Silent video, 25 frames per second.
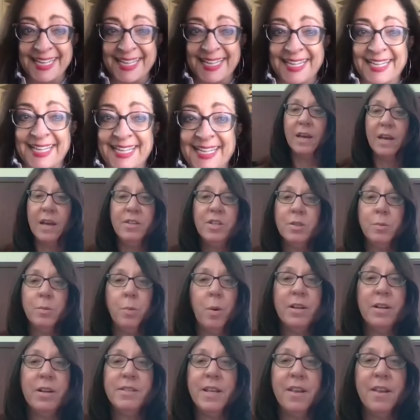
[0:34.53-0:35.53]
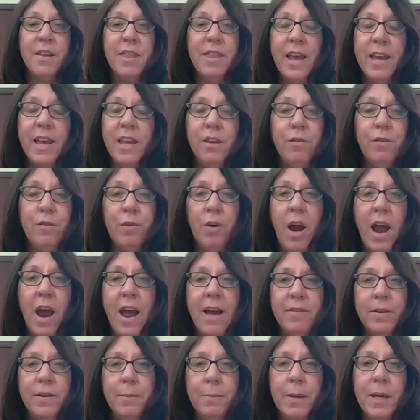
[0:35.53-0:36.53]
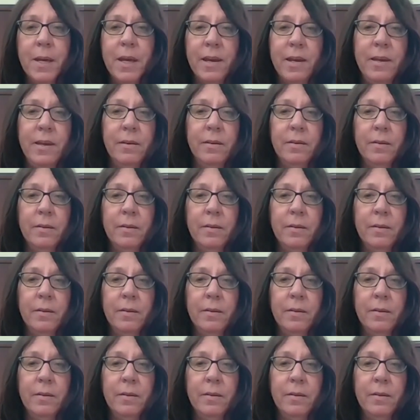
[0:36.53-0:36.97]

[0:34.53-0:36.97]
I just want to say thank you for having me.